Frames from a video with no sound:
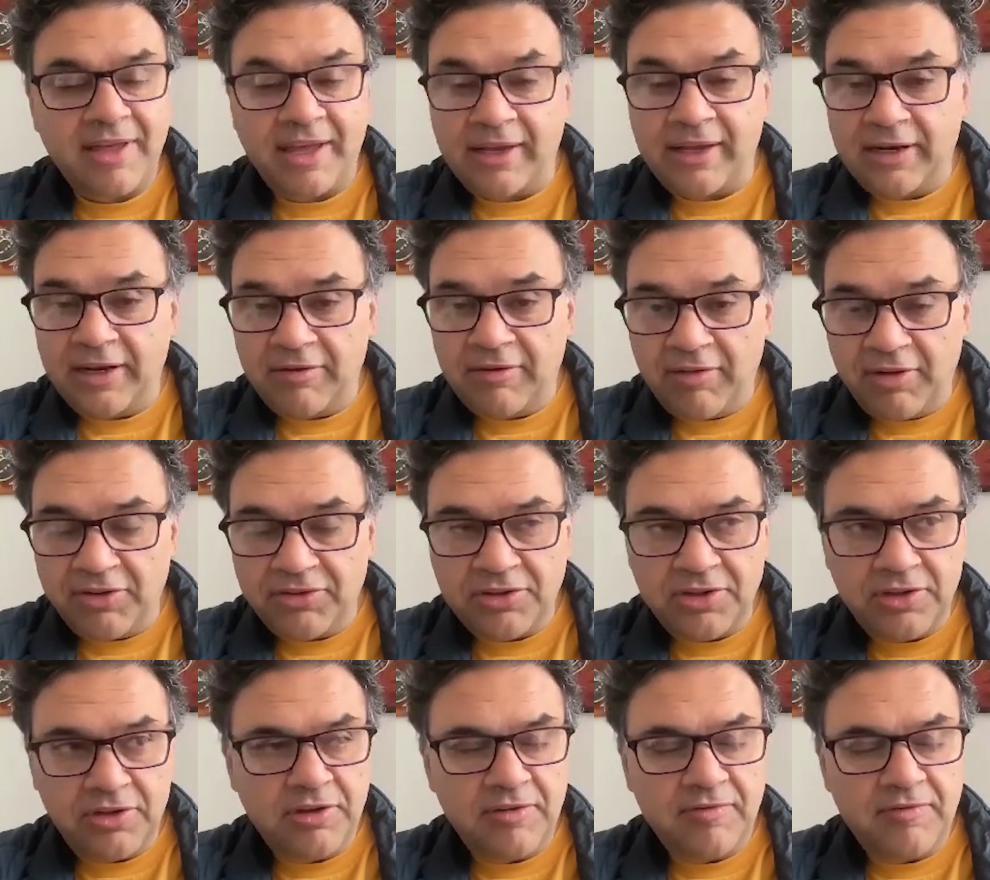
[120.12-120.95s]
Anglia
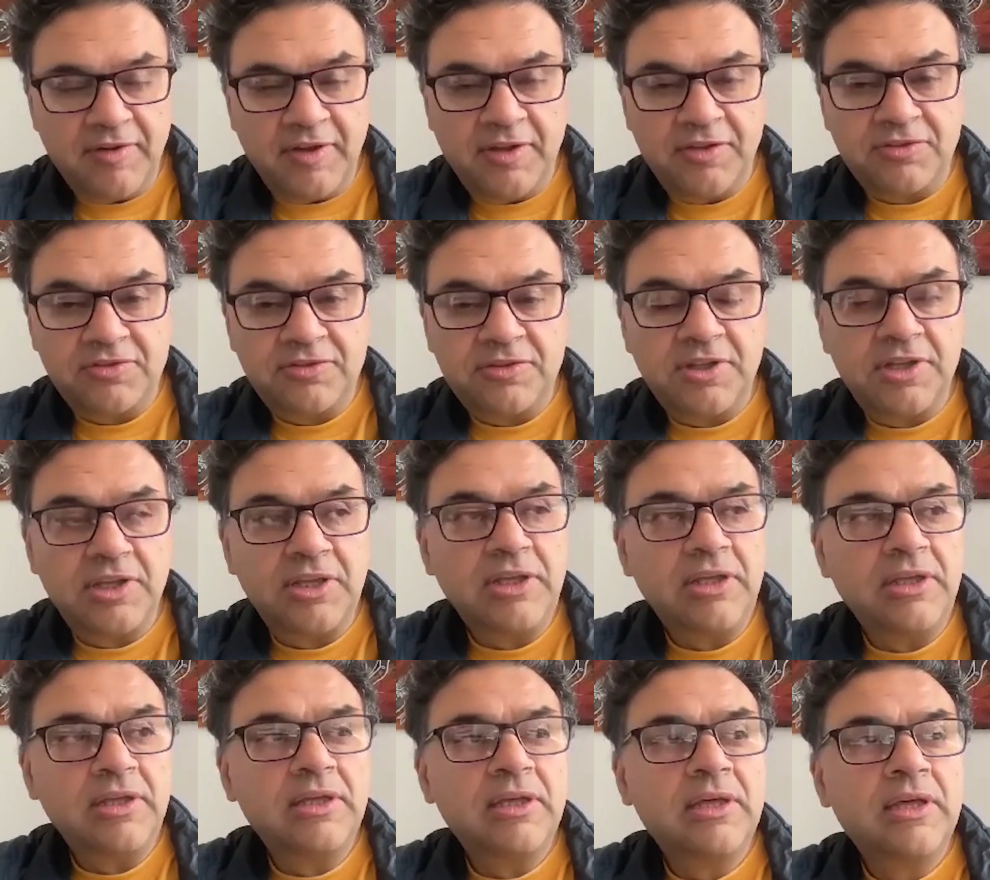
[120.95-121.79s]
Ruskin
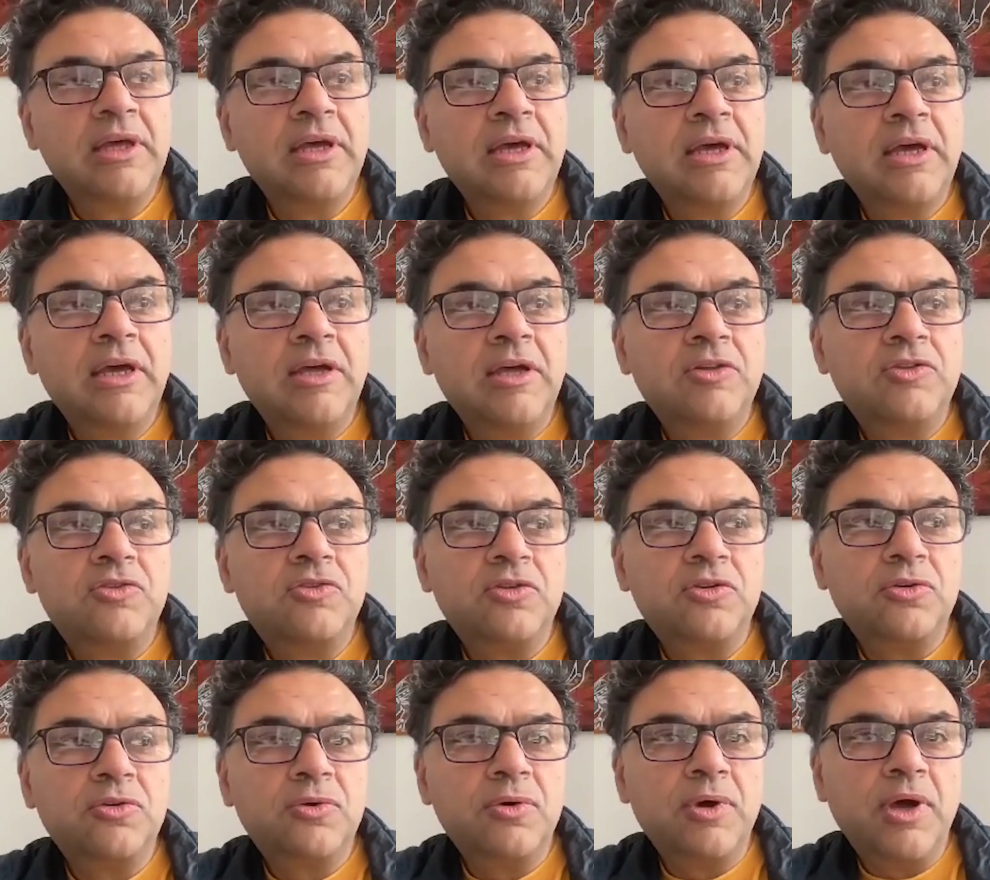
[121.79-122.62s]
University,
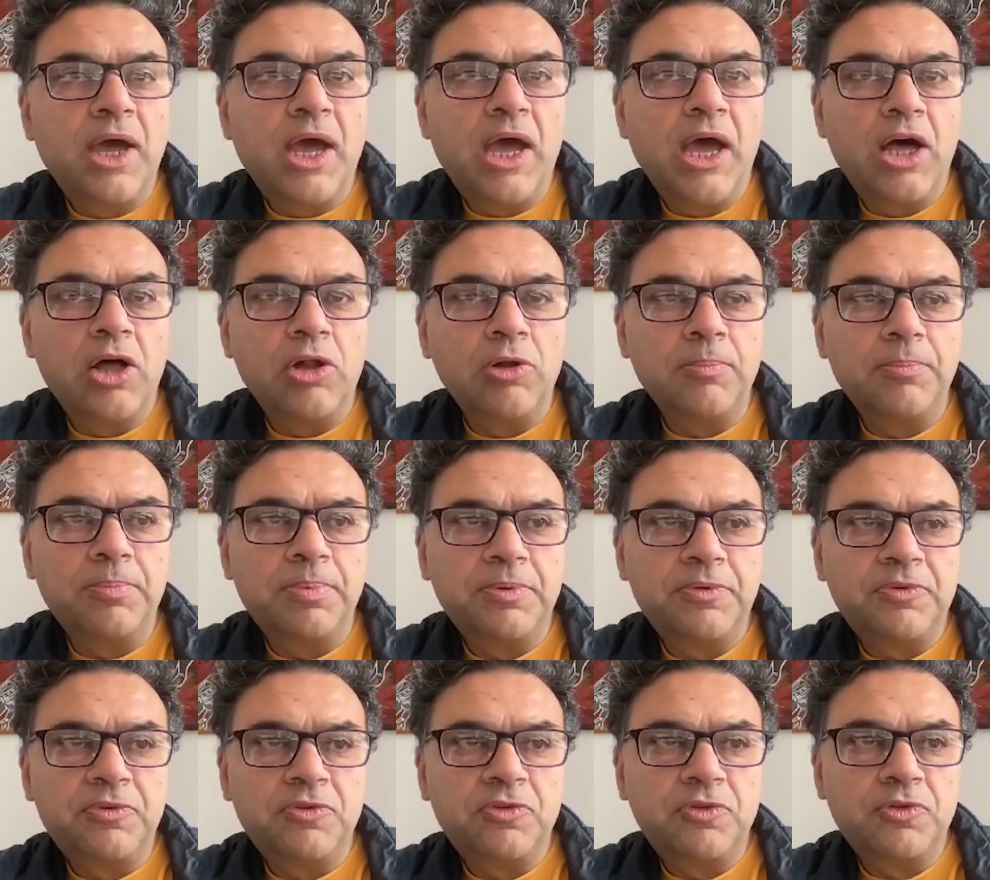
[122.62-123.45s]
to
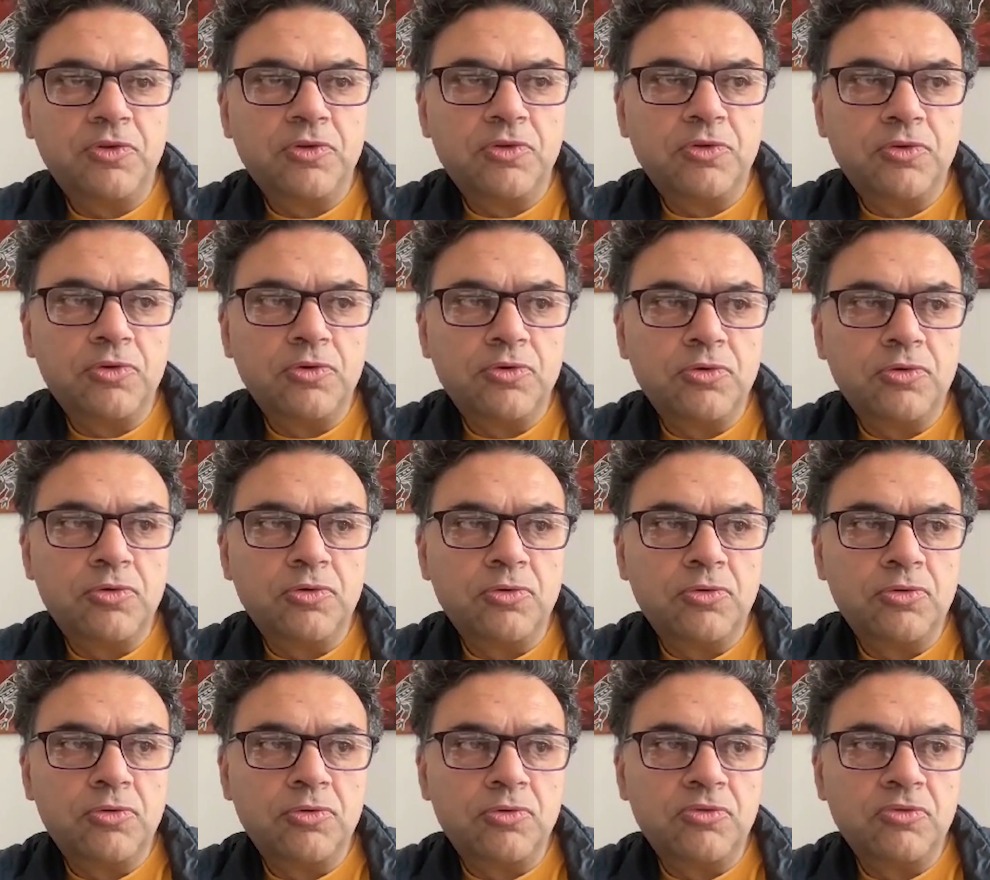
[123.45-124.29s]
help
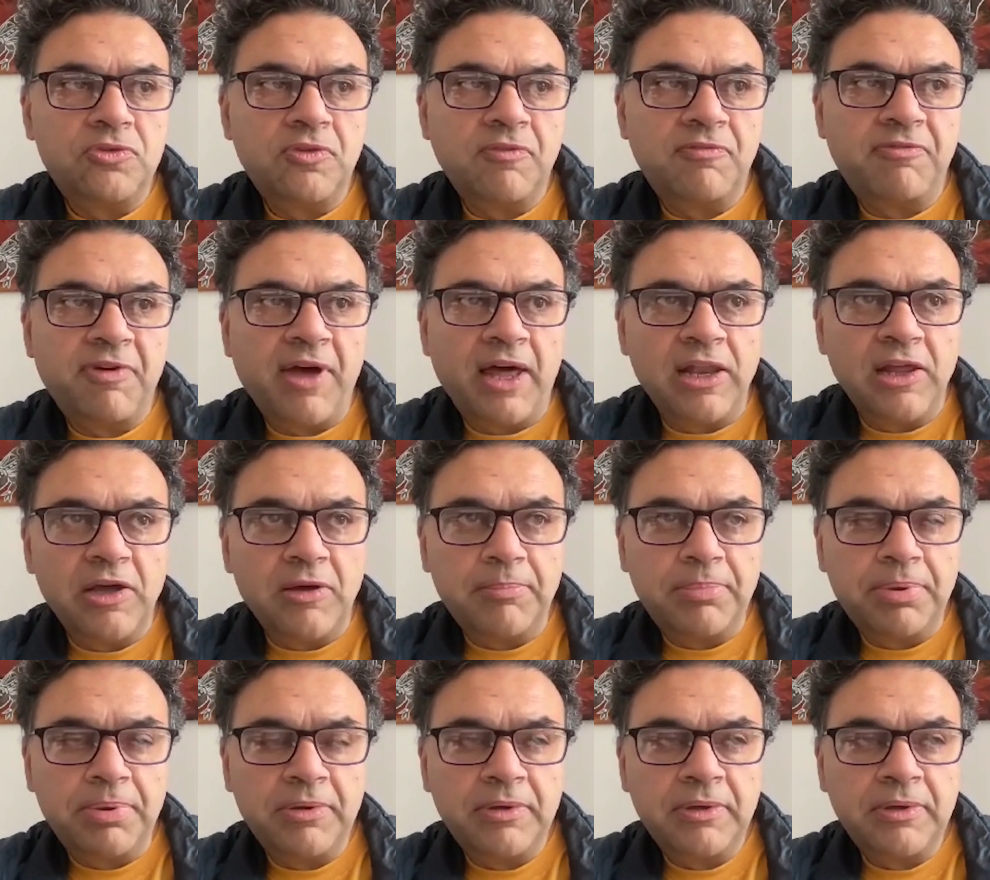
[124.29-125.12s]
to
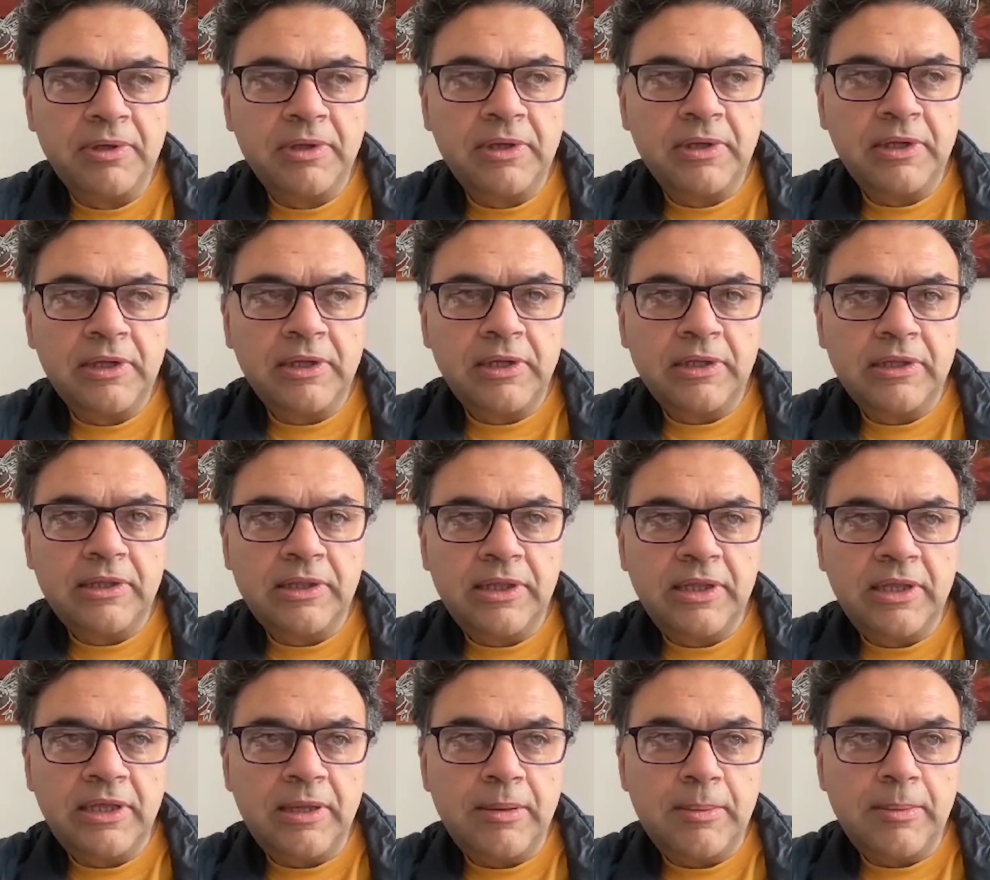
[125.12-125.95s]
develop
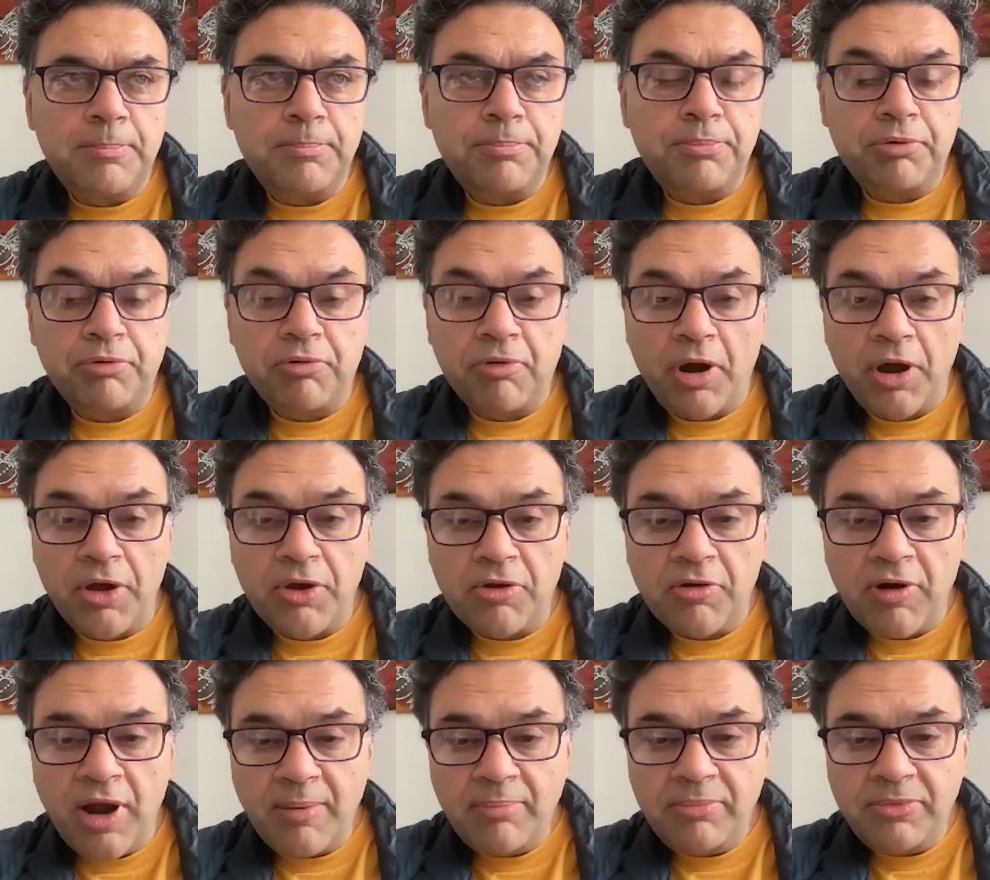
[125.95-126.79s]
the
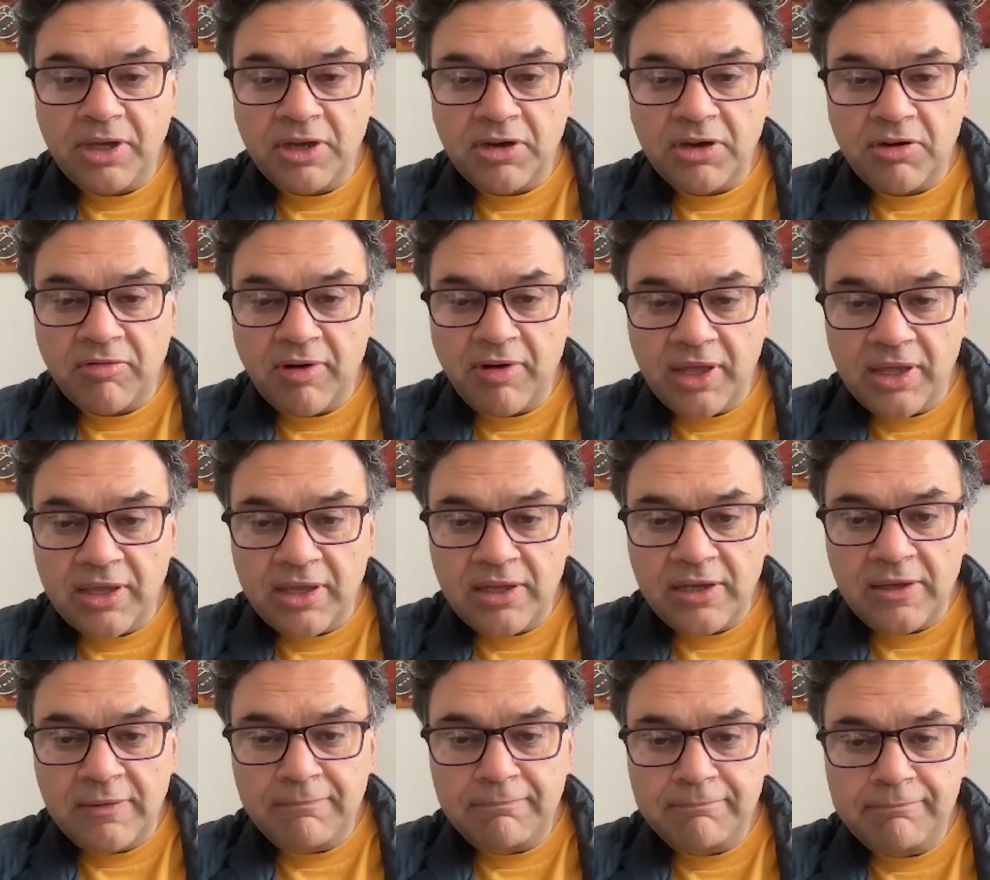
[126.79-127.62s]
program, the
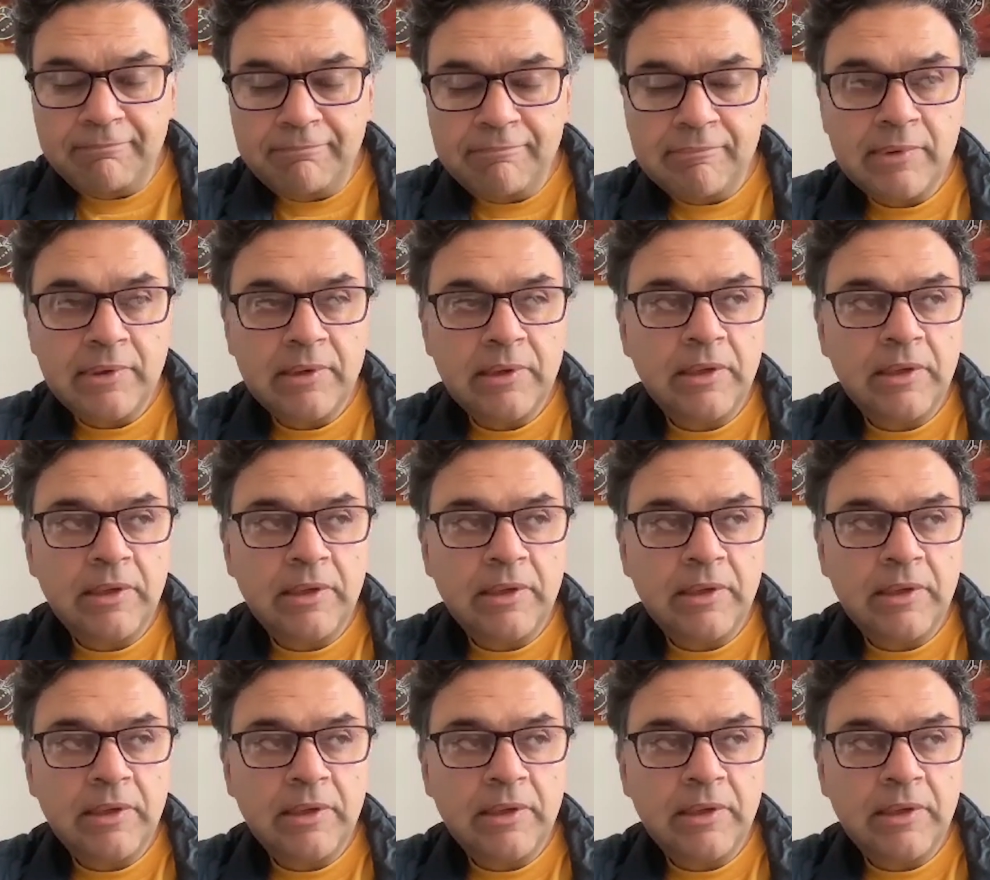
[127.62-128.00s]
curriculum,